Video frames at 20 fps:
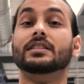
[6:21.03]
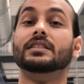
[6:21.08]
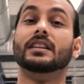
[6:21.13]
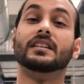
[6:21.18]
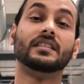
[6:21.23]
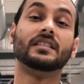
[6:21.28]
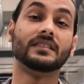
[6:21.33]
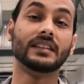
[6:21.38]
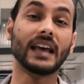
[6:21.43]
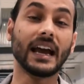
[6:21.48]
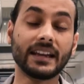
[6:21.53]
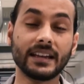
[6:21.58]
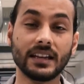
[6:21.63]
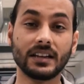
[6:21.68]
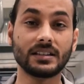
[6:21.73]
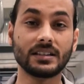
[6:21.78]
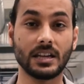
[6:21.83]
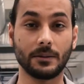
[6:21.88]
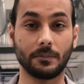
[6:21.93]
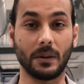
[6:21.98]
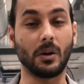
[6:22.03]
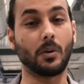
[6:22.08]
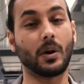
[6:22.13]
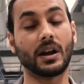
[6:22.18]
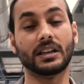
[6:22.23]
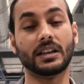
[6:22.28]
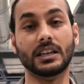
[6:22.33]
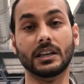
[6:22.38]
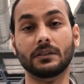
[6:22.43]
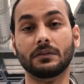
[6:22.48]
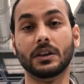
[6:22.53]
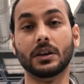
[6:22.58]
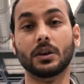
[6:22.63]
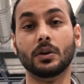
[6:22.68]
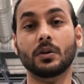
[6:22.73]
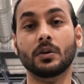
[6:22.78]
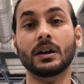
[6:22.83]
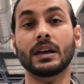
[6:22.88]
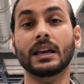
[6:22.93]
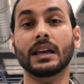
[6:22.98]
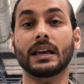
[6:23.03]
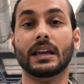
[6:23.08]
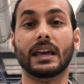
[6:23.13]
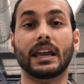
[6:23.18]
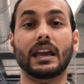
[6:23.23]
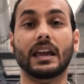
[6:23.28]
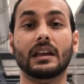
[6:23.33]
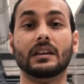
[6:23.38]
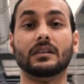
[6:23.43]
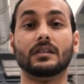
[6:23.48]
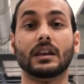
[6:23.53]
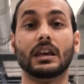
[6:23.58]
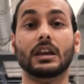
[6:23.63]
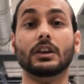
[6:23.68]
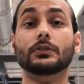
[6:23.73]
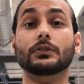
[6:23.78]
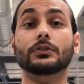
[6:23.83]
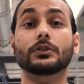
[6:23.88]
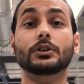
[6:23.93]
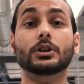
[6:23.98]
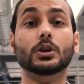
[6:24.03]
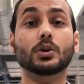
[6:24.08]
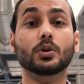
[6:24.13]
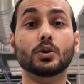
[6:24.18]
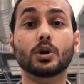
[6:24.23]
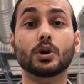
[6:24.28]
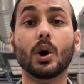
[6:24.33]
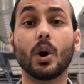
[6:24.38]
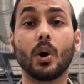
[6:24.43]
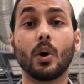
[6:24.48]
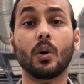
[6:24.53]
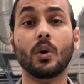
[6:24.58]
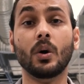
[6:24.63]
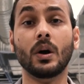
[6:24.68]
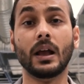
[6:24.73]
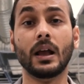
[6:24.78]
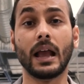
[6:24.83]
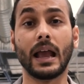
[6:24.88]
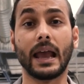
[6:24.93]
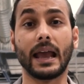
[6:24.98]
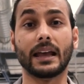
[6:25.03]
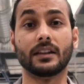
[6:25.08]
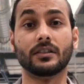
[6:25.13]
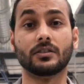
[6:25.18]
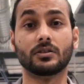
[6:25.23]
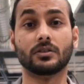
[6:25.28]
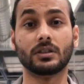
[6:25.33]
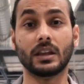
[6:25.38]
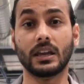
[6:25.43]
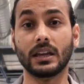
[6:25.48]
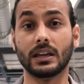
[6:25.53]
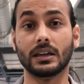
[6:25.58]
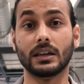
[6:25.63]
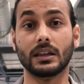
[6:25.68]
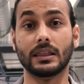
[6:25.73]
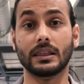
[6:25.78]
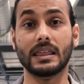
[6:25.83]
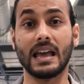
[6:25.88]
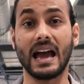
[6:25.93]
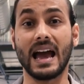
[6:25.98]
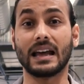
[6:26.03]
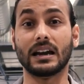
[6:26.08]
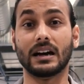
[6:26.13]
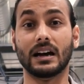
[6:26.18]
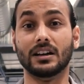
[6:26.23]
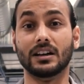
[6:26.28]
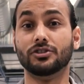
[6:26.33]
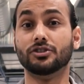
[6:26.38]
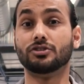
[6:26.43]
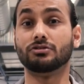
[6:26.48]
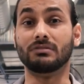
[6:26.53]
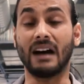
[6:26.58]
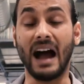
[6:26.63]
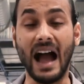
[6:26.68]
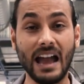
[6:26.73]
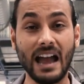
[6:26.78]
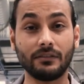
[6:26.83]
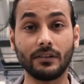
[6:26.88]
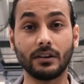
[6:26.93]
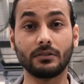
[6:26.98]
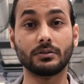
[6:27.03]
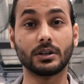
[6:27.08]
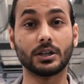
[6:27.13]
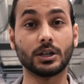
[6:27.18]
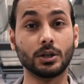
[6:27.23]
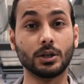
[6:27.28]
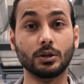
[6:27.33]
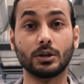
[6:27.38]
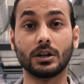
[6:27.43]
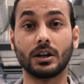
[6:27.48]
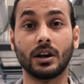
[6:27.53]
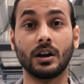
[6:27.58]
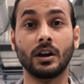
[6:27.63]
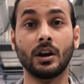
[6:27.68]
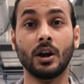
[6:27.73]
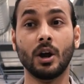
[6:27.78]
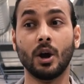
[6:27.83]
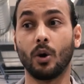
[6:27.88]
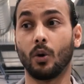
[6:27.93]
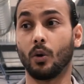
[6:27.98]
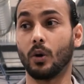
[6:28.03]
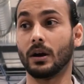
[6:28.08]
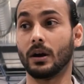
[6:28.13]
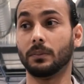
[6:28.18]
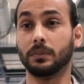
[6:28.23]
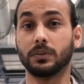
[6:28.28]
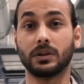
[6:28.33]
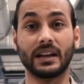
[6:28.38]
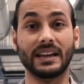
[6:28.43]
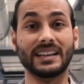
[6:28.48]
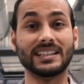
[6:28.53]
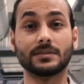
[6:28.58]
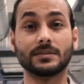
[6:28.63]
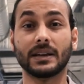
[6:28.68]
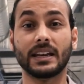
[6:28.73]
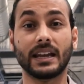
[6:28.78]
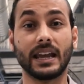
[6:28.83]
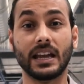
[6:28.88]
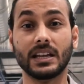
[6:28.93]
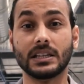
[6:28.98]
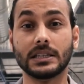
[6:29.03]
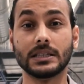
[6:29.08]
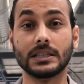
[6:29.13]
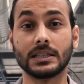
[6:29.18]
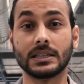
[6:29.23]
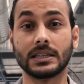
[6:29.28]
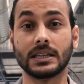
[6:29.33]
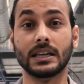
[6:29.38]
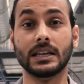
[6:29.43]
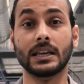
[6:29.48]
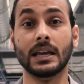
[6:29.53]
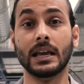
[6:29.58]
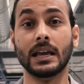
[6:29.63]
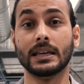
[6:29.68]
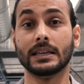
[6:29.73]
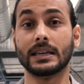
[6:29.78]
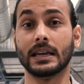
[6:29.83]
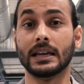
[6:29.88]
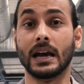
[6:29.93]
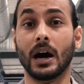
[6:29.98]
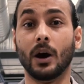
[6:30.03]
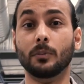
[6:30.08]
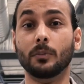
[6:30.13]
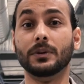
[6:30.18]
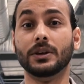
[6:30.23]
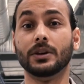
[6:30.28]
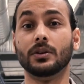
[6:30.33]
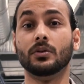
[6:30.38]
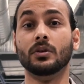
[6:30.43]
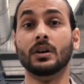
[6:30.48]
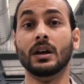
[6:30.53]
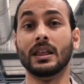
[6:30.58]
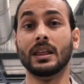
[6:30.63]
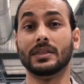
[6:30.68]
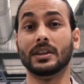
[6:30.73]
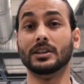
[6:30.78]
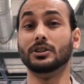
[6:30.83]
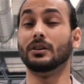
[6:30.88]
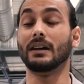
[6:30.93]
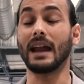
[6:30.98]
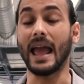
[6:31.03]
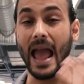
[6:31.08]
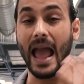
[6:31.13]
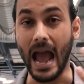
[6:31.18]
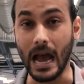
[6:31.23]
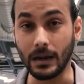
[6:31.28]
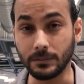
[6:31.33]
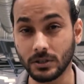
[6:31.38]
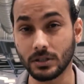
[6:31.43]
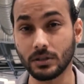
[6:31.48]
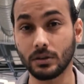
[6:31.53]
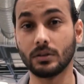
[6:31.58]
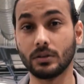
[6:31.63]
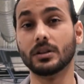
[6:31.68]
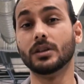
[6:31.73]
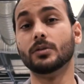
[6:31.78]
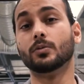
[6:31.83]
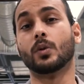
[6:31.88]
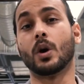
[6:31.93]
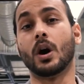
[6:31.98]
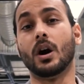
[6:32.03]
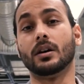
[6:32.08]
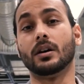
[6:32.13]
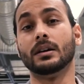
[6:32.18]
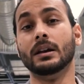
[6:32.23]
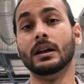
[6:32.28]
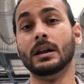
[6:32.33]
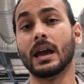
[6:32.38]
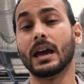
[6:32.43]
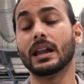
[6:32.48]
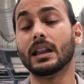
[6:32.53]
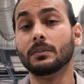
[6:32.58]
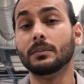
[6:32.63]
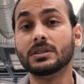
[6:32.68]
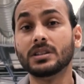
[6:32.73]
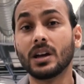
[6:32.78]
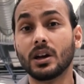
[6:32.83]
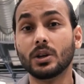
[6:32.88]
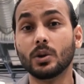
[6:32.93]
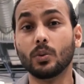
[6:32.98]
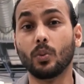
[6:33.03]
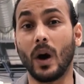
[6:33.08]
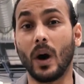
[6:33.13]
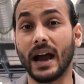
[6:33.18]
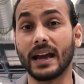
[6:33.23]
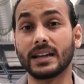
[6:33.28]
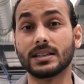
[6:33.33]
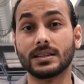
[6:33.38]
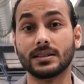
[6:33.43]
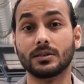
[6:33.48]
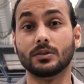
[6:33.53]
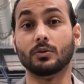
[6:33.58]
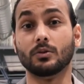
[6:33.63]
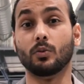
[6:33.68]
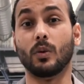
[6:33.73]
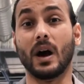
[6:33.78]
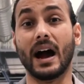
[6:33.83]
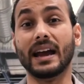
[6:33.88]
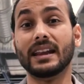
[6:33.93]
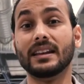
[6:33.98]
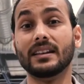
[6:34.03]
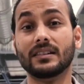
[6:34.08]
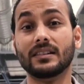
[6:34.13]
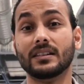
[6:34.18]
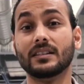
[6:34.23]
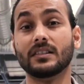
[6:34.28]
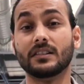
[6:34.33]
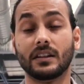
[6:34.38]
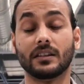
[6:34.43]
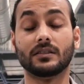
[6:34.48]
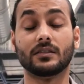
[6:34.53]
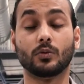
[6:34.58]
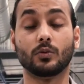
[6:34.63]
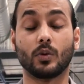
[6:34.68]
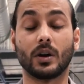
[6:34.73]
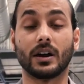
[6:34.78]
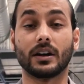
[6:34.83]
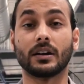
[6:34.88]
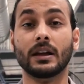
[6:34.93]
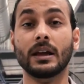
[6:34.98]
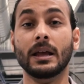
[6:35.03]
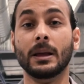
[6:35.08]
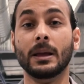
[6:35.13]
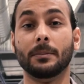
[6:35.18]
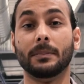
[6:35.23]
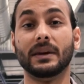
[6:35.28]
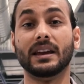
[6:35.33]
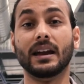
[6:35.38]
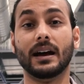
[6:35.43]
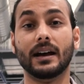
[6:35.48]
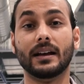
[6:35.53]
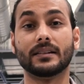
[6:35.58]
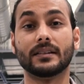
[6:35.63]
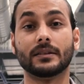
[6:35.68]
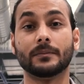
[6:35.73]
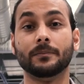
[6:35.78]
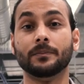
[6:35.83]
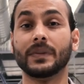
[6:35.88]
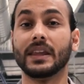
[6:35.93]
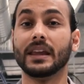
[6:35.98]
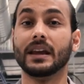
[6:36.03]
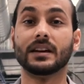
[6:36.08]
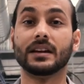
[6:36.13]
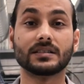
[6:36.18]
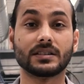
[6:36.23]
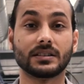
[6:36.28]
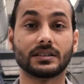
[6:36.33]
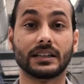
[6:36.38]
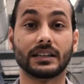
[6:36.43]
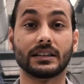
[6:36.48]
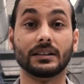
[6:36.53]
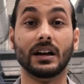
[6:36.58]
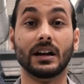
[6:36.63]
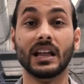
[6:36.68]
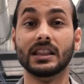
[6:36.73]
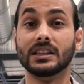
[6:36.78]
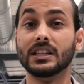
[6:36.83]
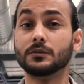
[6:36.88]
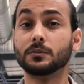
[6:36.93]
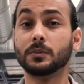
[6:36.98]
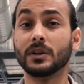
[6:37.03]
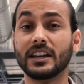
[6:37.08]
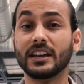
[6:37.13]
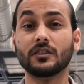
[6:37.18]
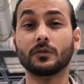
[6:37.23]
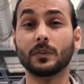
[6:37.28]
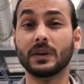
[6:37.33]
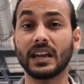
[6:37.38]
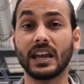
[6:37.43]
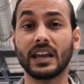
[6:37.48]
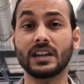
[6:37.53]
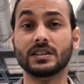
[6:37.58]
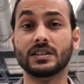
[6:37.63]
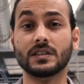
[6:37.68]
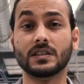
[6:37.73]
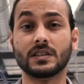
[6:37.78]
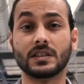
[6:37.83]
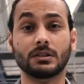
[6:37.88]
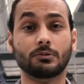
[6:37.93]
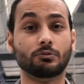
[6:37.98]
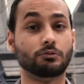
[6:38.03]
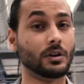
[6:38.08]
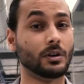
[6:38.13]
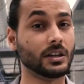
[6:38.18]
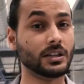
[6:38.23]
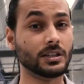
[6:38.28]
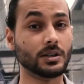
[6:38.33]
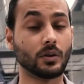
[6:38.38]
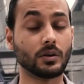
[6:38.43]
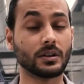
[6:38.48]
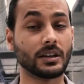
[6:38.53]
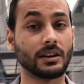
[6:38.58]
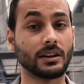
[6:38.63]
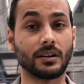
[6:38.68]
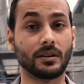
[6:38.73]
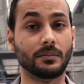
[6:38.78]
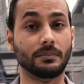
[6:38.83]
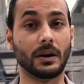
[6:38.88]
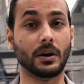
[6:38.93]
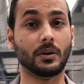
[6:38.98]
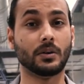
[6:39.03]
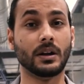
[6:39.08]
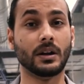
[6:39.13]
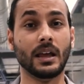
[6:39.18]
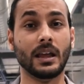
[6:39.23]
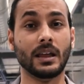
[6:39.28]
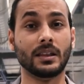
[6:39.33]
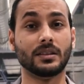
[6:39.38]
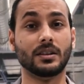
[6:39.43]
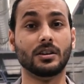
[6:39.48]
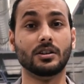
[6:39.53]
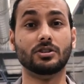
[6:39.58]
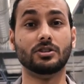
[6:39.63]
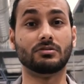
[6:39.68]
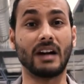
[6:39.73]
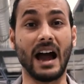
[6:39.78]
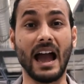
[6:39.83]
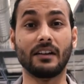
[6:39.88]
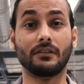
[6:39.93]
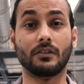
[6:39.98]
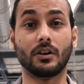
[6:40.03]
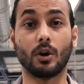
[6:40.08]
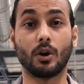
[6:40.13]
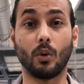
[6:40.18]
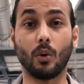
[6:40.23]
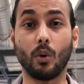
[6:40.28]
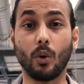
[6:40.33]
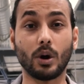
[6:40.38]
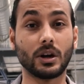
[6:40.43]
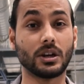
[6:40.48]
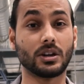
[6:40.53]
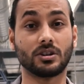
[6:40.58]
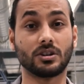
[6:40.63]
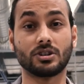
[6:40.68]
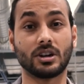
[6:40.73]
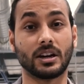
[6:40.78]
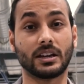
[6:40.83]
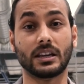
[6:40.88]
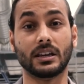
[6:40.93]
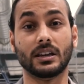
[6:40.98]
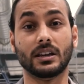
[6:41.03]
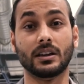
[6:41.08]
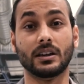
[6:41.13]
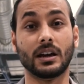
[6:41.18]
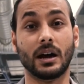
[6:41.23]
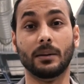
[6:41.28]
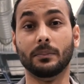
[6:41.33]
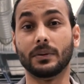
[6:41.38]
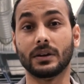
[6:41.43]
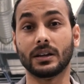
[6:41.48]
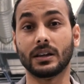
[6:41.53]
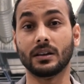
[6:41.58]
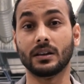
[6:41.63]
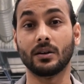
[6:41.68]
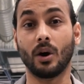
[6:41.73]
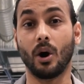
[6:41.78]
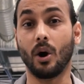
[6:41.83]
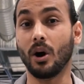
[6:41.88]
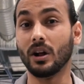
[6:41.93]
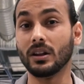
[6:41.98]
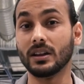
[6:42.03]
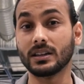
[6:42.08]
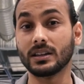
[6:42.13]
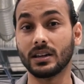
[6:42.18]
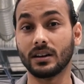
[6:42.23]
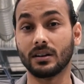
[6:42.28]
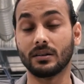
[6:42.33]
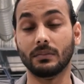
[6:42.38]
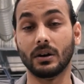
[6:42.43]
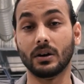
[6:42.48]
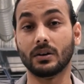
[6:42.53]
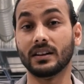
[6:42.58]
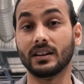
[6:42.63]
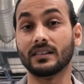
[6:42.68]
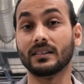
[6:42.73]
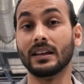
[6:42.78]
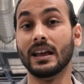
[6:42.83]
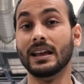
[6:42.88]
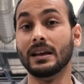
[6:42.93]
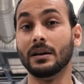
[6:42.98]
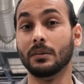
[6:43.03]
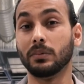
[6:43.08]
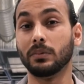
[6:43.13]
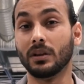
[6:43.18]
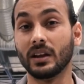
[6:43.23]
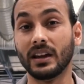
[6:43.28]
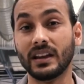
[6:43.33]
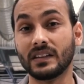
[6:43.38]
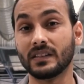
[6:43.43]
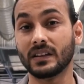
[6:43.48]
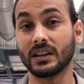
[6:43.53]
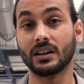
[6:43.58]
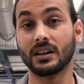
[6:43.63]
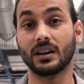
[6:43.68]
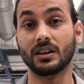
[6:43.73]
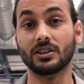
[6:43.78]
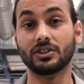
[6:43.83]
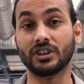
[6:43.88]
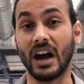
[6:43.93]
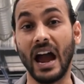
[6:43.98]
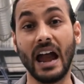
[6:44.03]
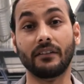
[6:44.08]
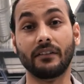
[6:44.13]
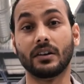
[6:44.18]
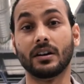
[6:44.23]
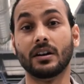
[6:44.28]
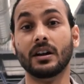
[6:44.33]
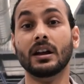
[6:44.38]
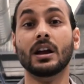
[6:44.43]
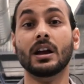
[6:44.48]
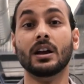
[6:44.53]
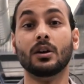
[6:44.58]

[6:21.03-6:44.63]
The second tip I wanna give you is if you go and think that a driver recruiter or a placement agency can help you, then you're absolutely wrong. And let me tell you why too, why does this doesn't work? Because here's the thing, these placement agencies really don't care about the driver or your trucking company. All they care about is placing a driver.